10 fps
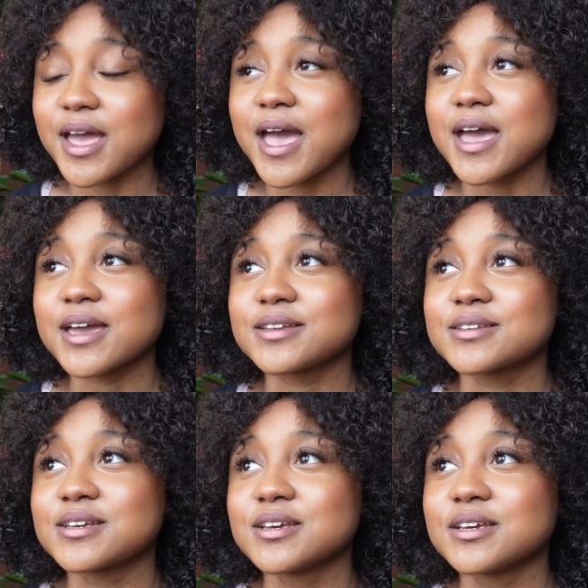
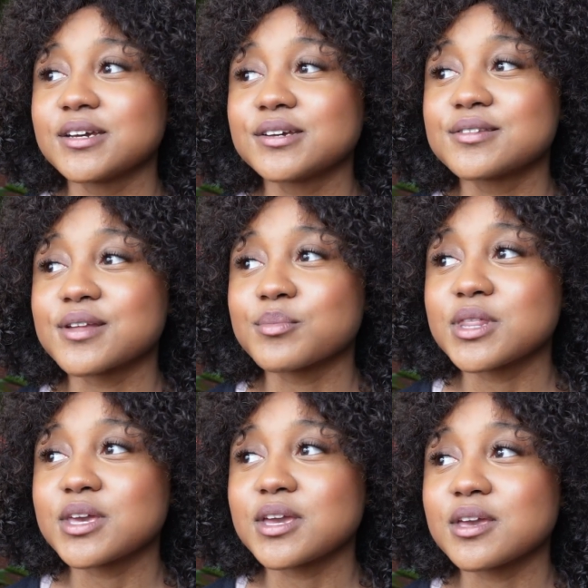and it's
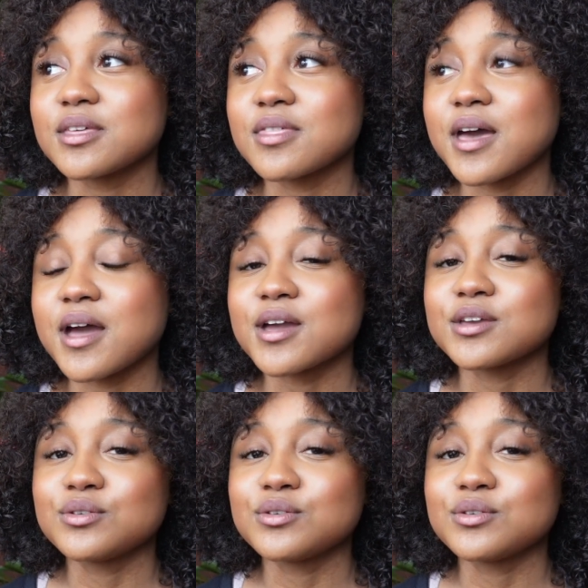something that